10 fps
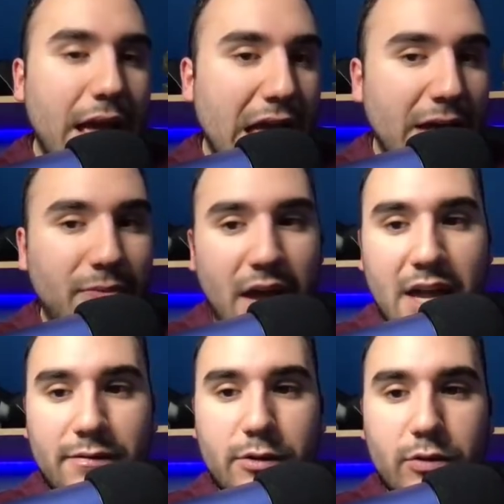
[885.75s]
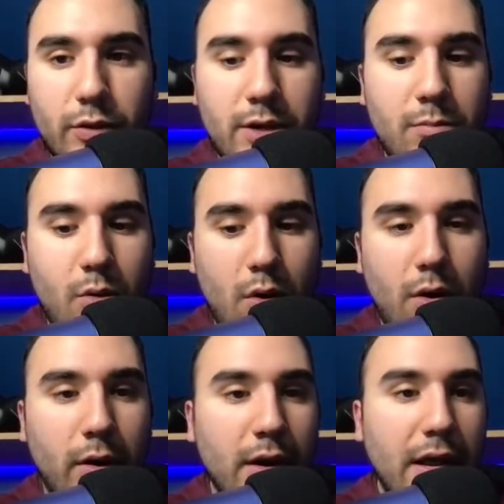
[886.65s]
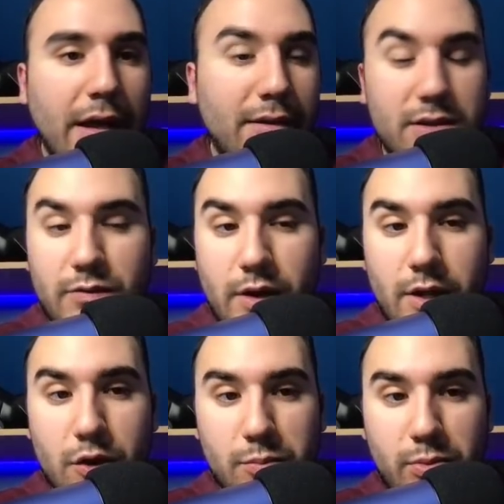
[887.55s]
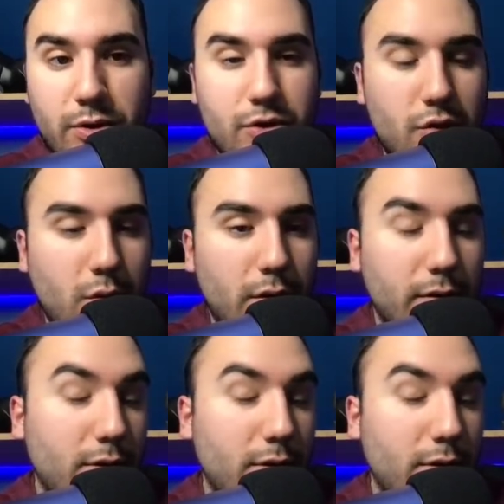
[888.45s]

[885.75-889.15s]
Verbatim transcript: And I have 3 more, and this video is pretty short.